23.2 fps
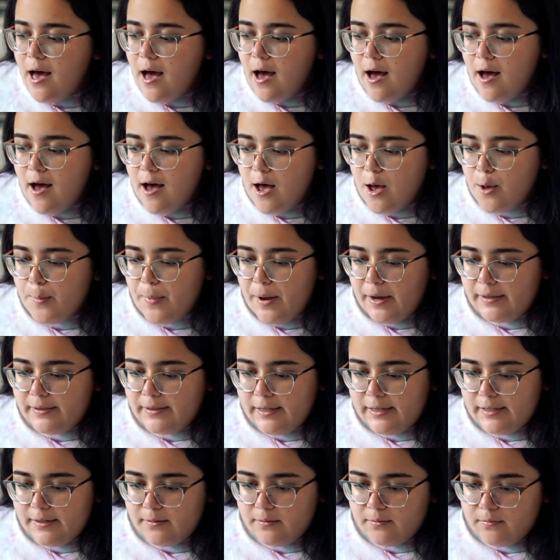And
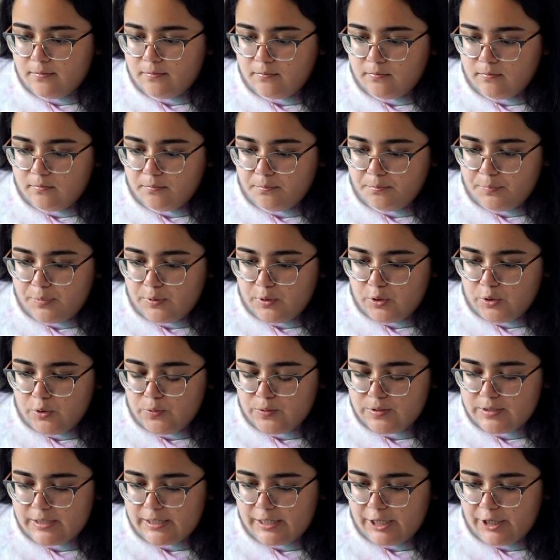then
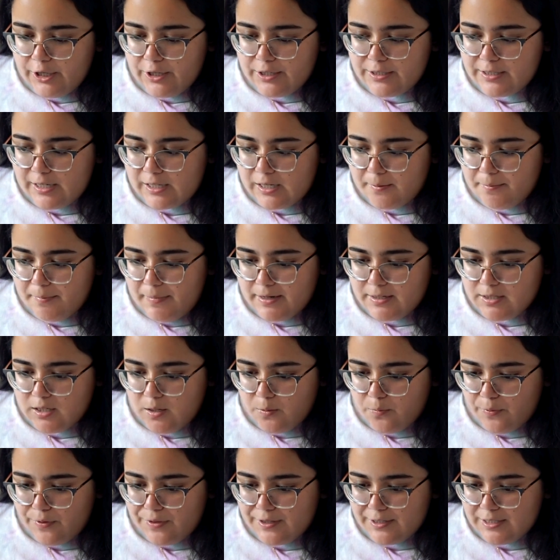blues here is gonna mess
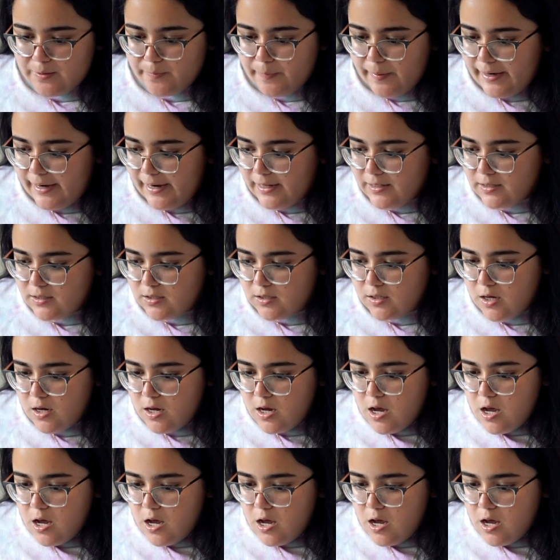up with his pants.